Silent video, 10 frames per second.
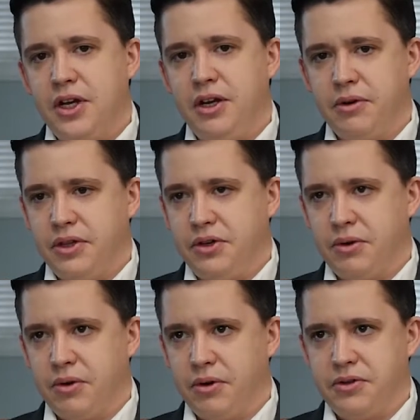day you're in the
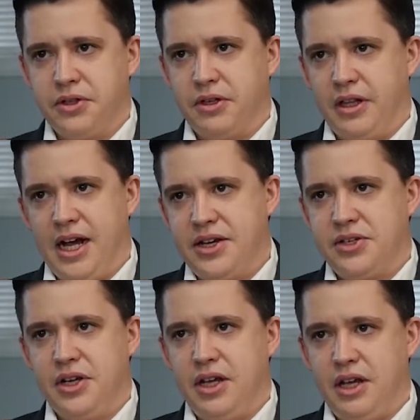door to the
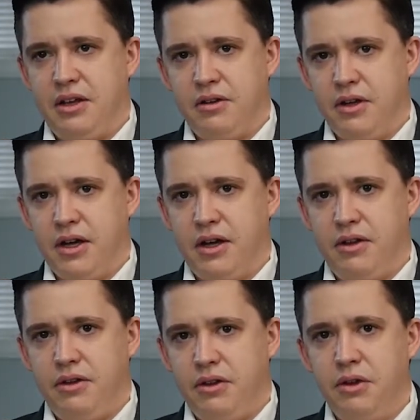last day
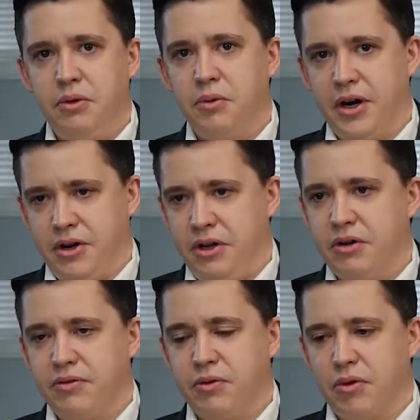you wear a
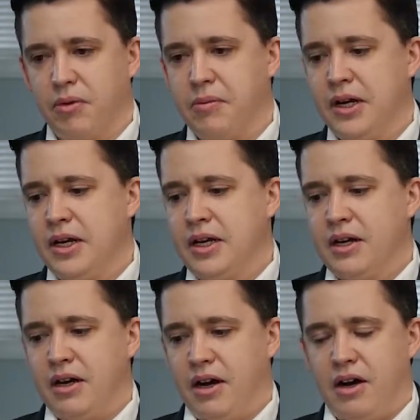uniform,
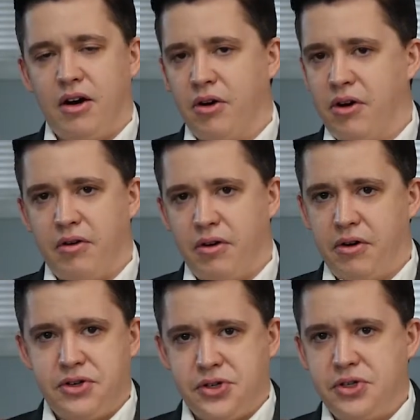
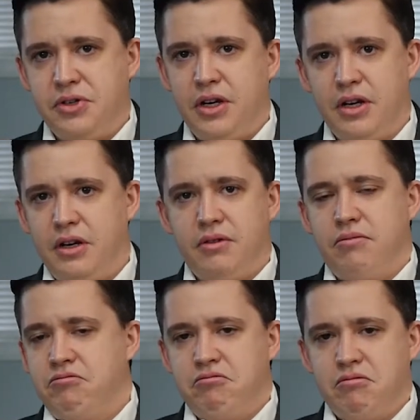are just
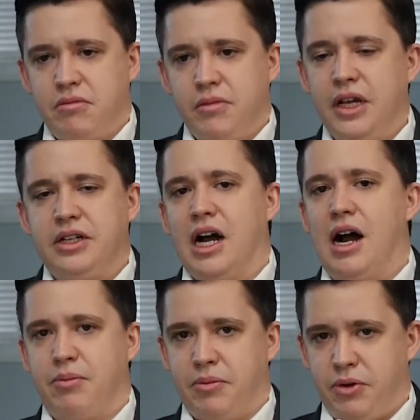
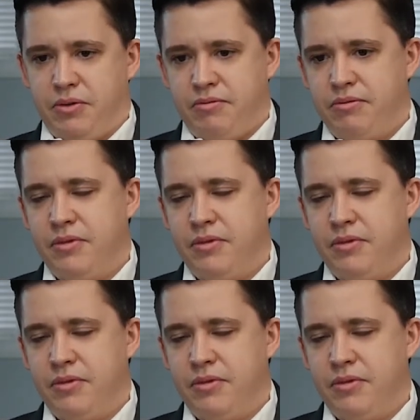incomparable.